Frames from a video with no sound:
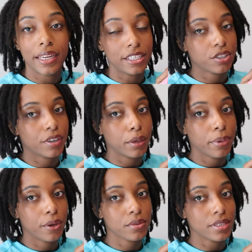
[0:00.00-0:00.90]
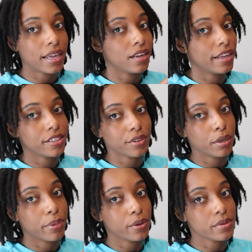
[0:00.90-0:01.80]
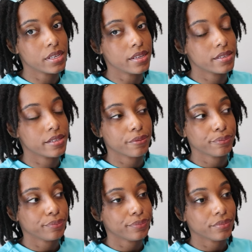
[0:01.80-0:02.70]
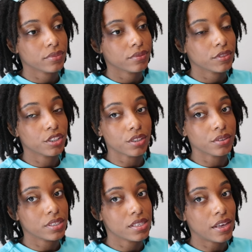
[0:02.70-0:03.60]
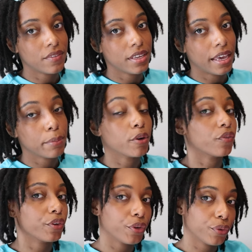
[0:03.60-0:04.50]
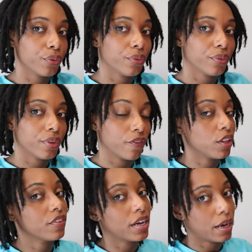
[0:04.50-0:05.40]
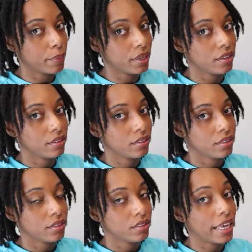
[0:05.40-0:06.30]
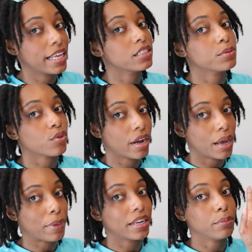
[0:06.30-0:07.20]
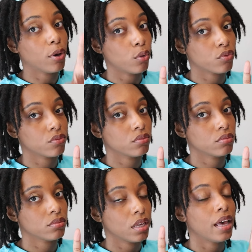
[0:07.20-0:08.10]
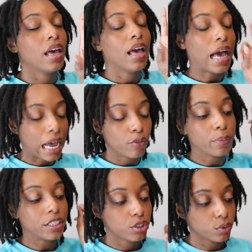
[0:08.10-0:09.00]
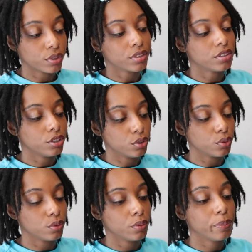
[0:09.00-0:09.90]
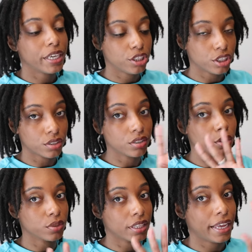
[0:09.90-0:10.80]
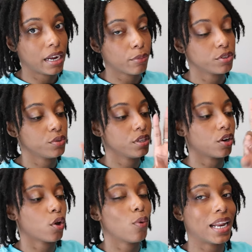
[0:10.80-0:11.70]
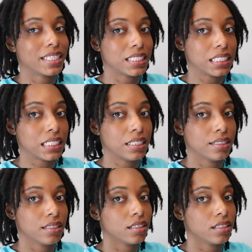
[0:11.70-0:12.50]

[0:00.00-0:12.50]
an Instagram post. And I did an Instagram post since, girl, since 78. But for you, if you leave a comment and subscribe, I need both. I will be sure to do pictures using the cameras. So you see all the quality.